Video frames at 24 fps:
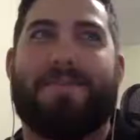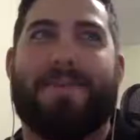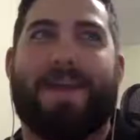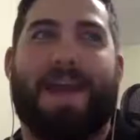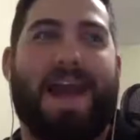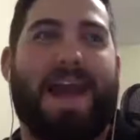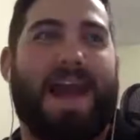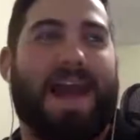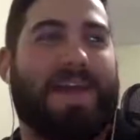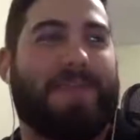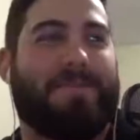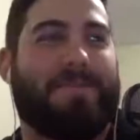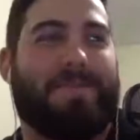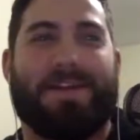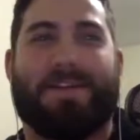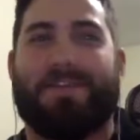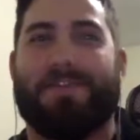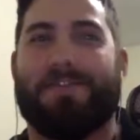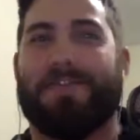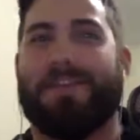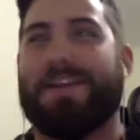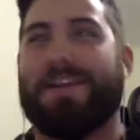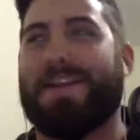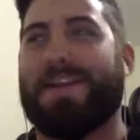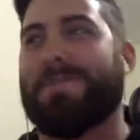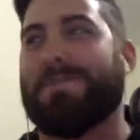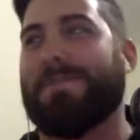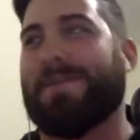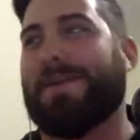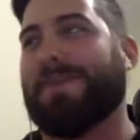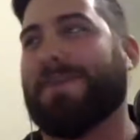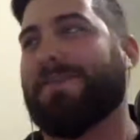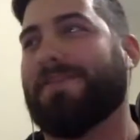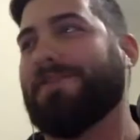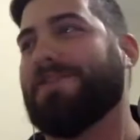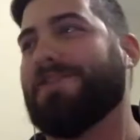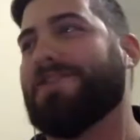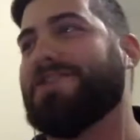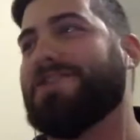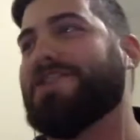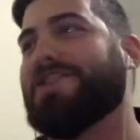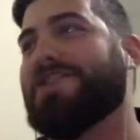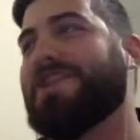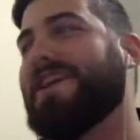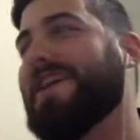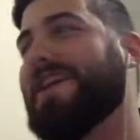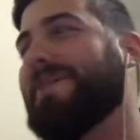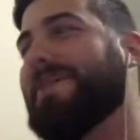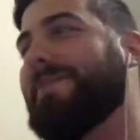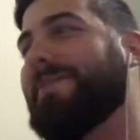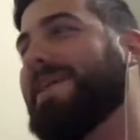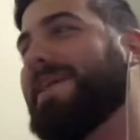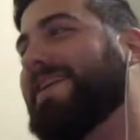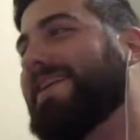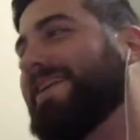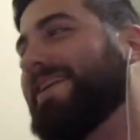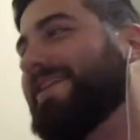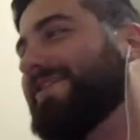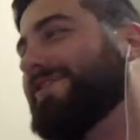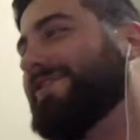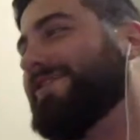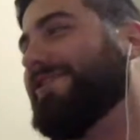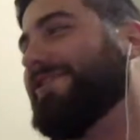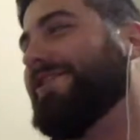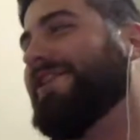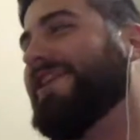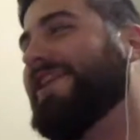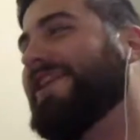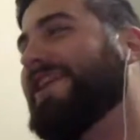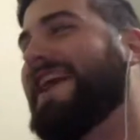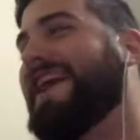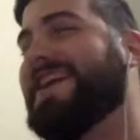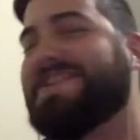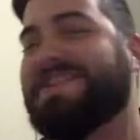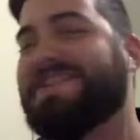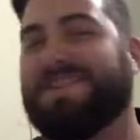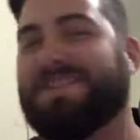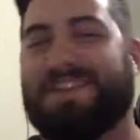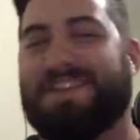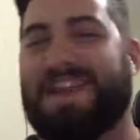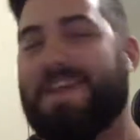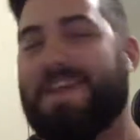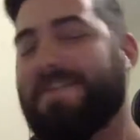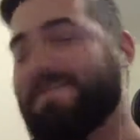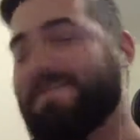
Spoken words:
I have my 3G in my desk drawer, and I just can't